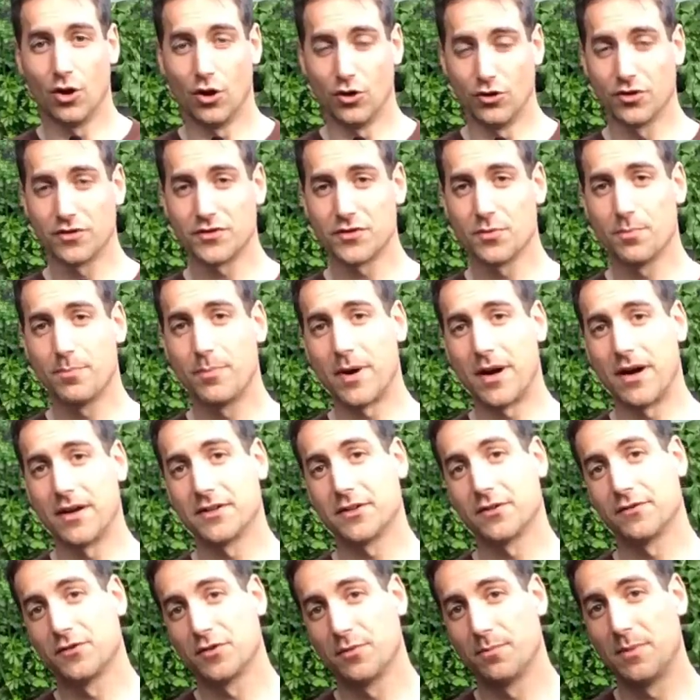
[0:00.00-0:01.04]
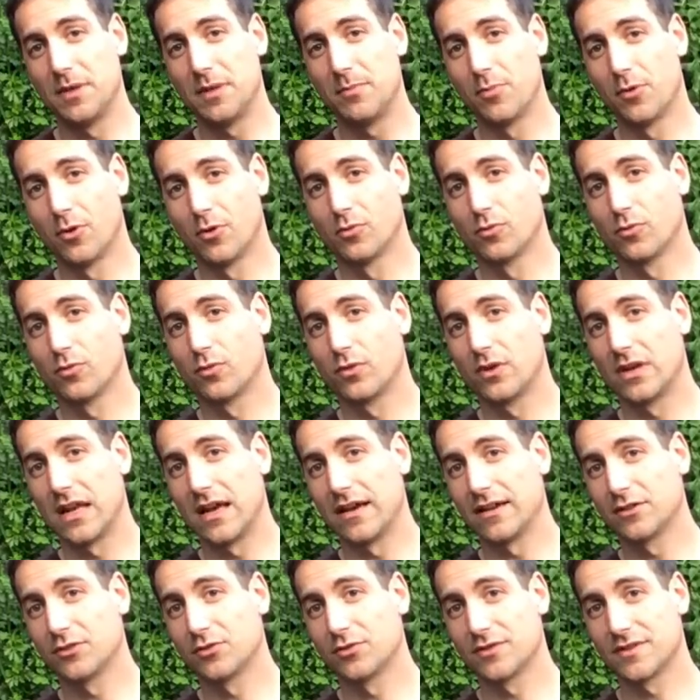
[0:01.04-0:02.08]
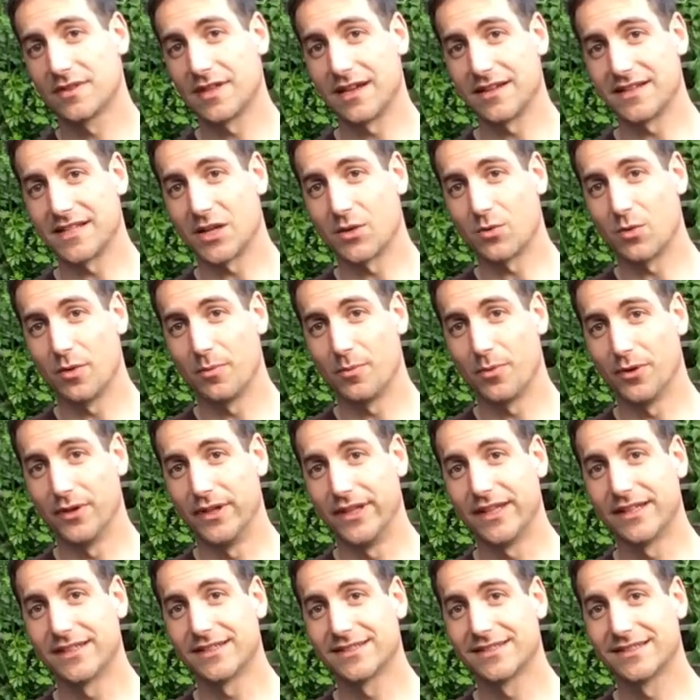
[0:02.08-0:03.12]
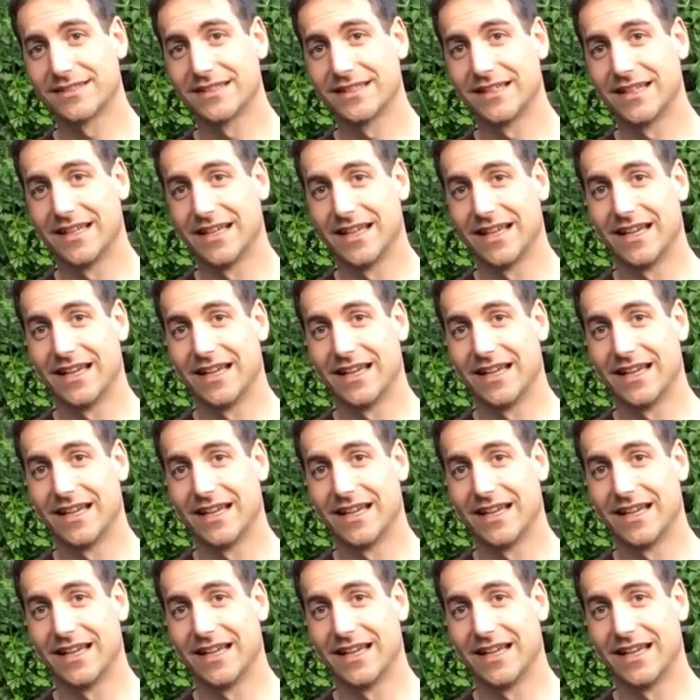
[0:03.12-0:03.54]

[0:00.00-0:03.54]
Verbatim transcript: another part of the people who would like to start aquaponics